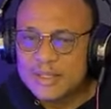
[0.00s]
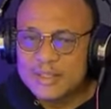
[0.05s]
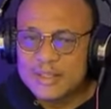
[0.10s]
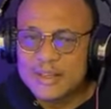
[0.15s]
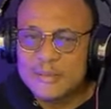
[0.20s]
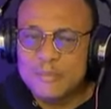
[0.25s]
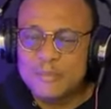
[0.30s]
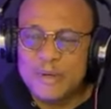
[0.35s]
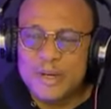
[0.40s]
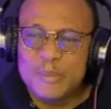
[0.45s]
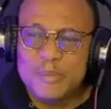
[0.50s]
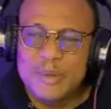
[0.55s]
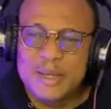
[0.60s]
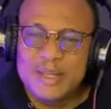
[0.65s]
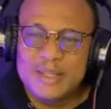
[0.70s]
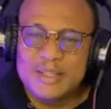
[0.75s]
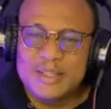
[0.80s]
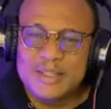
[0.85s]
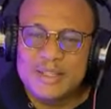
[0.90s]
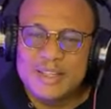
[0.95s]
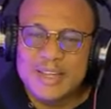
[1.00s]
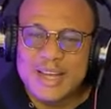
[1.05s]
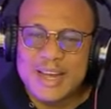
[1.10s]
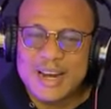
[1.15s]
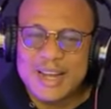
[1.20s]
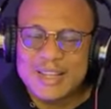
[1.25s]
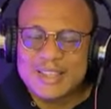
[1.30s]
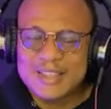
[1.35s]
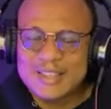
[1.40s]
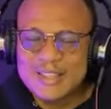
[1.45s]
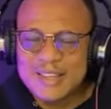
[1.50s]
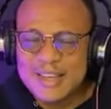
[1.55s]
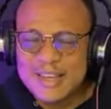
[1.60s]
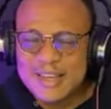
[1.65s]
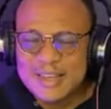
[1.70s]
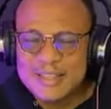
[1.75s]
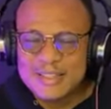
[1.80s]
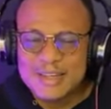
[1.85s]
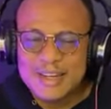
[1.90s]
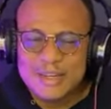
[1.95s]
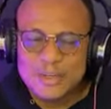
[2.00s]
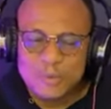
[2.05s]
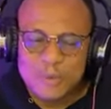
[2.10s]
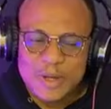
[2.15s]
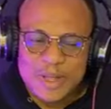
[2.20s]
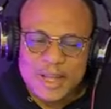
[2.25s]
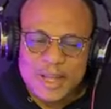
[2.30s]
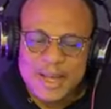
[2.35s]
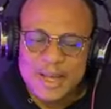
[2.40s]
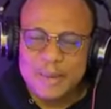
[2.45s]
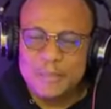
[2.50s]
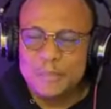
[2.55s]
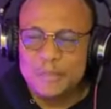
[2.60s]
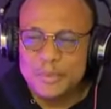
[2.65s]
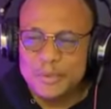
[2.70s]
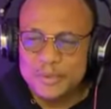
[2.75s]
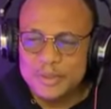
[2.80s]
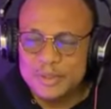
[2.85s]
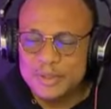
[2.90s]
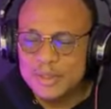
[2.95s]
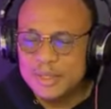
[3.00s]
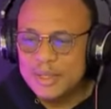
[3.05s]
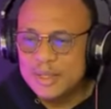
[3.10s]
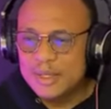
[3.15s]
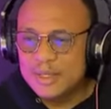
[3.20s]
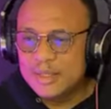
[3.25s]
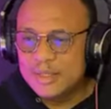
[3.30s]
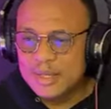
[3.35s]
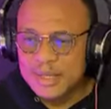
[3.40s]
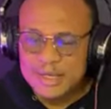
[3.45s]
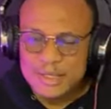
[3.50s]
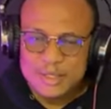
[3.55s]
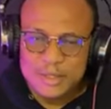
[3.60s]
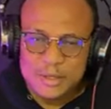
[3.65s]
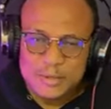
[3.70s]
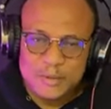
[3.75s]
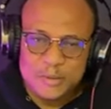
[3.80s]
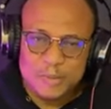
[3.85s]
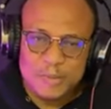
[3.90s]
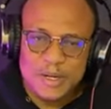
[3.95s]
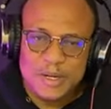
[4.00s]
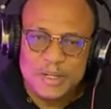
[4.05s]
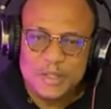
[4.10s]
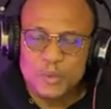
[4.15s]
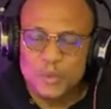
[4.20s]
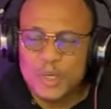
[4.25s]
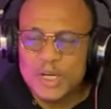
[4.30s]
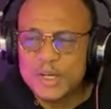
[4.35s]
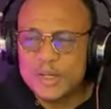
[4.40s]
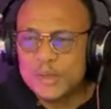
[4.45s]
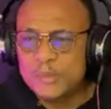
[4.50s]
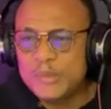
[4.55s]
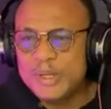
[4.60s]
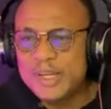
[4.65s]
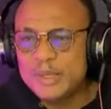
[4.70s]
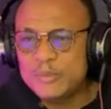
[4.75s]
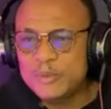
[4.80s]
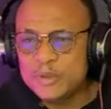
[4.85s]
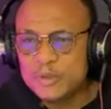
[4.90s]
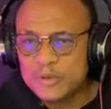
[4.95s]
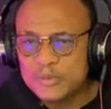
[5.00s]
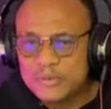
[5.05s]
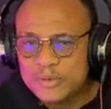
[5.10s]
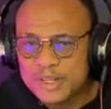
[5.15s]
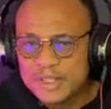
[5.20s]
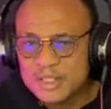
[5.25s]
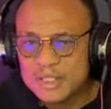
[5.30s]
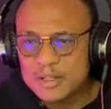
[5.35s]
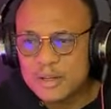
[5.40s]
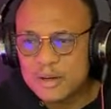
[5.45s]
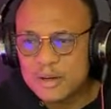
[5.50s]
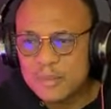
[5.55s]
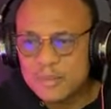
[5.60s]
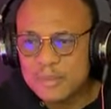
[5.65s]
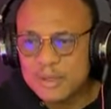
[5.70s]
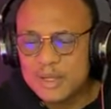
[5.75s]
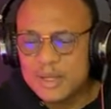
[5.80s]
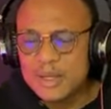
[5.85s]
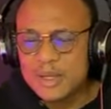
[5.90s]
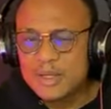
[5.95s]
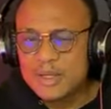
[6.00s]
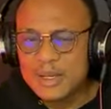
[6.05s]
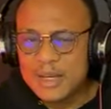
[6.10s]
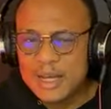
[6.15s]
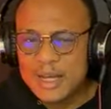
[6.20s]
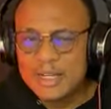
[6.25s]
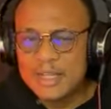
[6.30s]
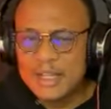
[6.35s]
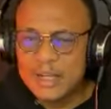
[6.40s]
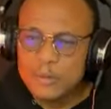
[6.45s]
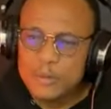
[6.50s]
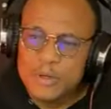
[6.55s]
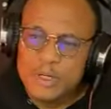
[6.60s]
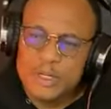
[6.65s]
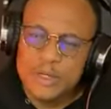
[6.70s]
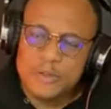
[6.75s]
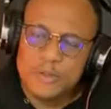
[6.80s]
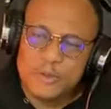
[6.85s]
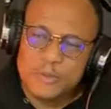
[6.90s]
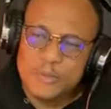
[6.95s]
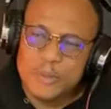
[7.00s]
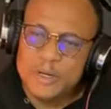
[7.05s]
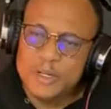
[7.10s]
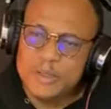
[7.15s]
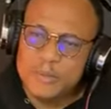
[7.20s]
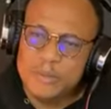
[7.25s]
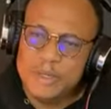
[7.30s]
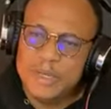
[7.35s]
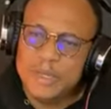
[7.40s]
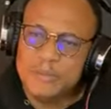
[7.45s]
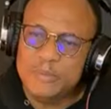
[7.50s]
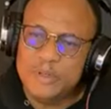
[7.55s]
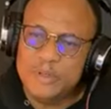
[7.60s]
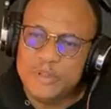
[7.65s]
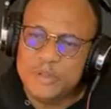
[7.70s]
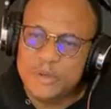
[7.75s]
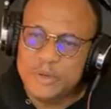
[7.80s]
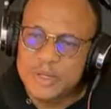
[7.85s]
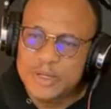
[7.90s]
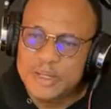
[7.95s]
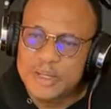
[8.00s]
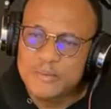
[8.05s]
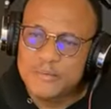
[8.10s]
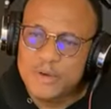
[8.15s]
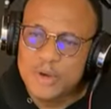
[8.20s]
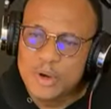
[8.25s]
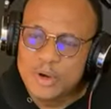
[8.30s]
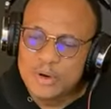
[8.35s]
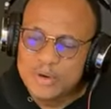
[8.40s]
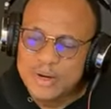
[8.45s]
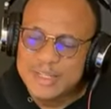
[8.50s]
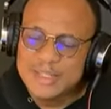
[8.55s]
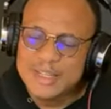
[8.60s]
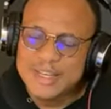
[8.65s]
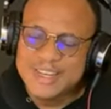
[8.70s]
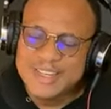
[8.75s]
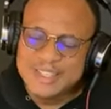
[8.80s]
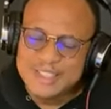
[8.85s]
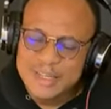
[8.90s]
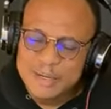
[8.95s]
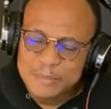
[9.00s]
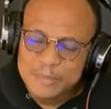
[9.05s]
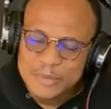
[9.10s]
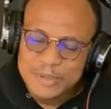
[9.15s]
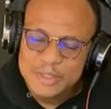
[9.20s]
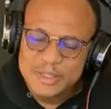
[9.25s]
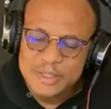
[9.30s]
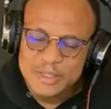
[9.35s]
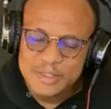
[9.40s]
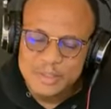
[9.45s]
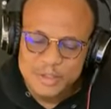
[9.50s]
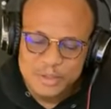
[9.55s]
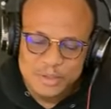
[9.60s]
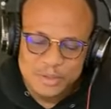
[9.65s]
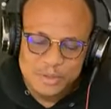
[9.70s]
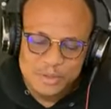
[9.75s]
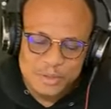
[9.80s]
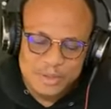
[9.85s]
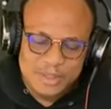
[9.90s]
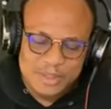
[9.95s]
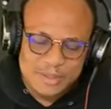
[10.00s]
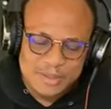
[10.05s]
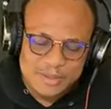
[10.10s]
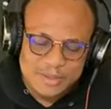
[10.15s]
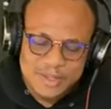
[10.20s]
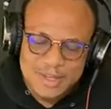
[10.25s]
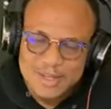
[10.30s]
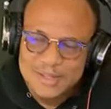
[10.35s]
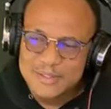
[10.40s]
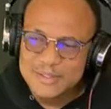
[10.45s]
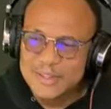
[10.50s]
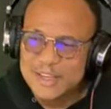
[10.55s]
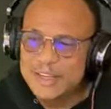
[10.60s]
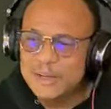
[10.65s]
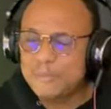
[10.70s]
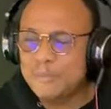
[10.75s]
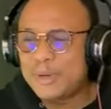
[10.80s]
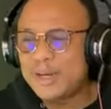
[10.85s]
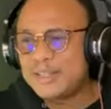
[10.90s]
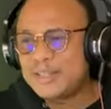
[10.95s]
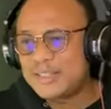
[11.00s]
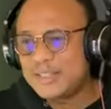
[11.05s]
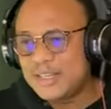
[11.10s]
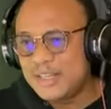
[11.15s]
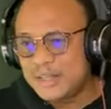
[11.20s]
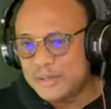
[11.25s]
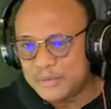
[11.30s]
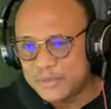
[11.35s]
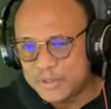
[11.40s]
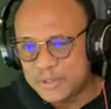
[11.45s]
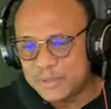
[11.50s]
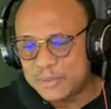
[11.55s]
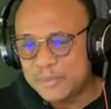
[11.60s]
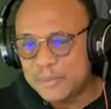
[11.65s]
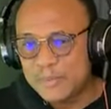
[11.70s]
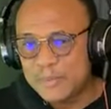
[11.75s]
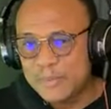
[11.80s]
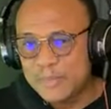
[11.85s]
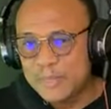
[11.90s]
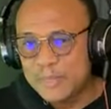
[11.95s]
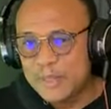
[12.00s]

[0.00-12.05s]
That simply means there are things that will happen that your spirit will not be able to fathom. Neither will your spirit be able to give correct interpretation to the things he perceives.